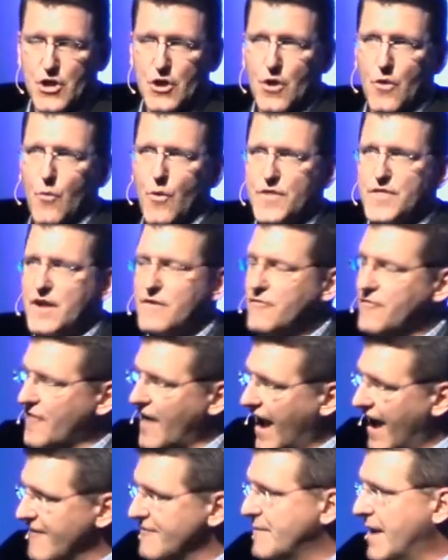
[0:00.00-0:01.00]
Within
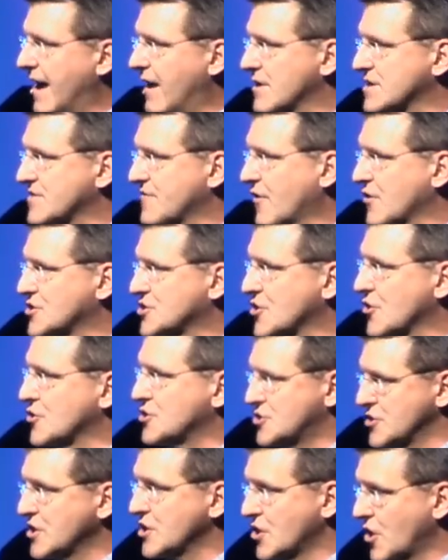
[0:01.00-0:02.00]
five miles of our church,
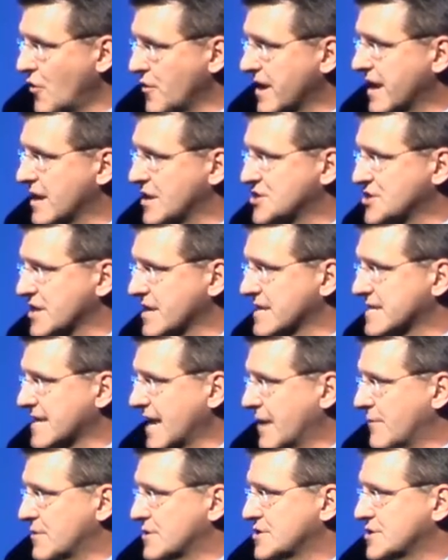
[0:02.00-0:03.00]
you can go and get a chicken
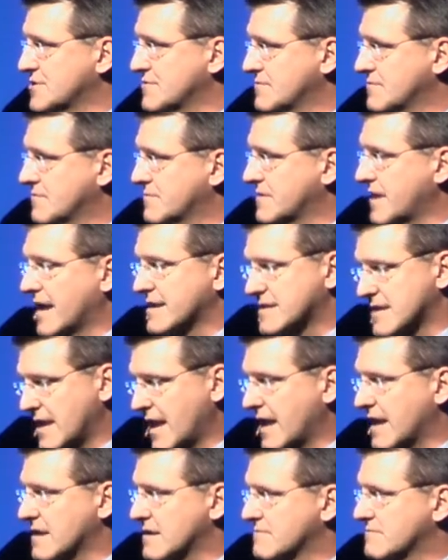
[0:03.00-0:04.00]
sandwich. Not
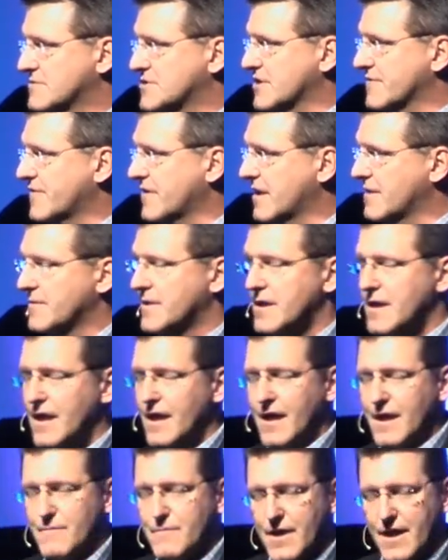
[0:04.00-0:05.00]
today Chick fil A,
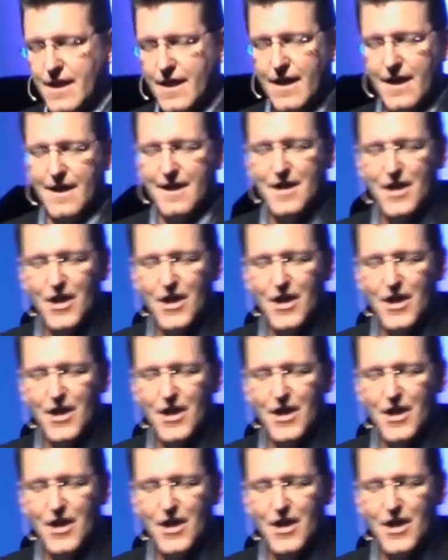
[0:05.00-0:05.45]
but, uh,